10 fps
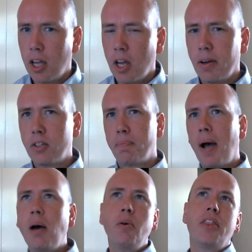Right? So
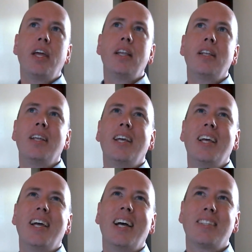power then,
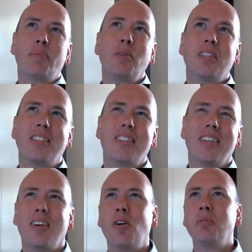I suppose, is
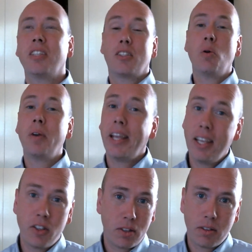almost its own
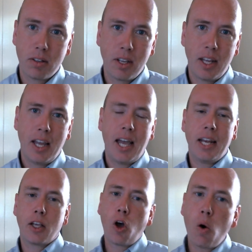agent, and
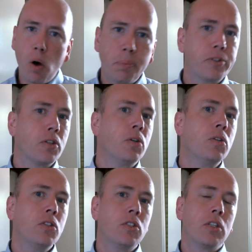it co-opts
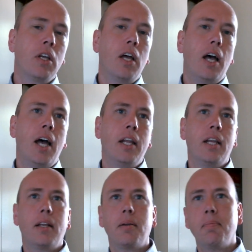us, and
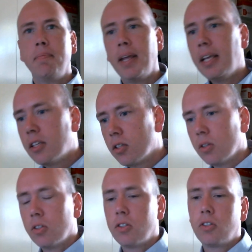it makes
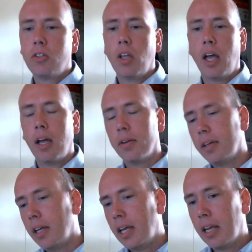us,
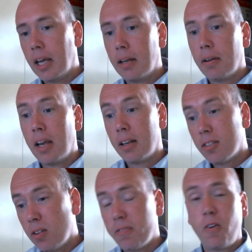it
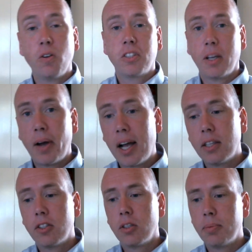sort of forces our
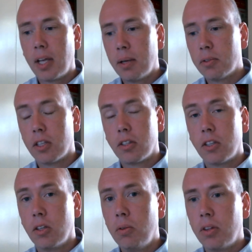hands sometimes to
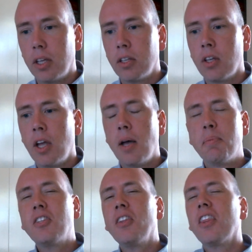do things, but
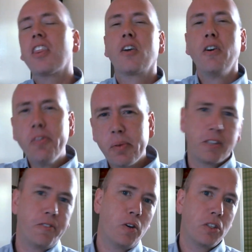it's not that the government's
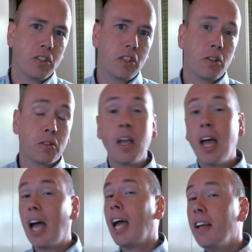forcing us to do so.
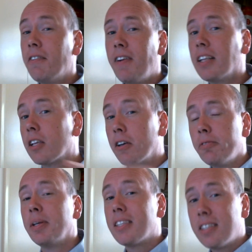And in fact, the
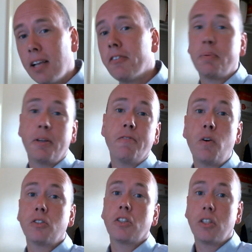government itself is being
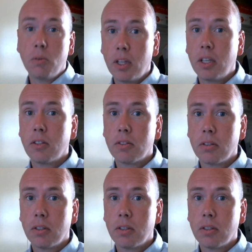forced to do things.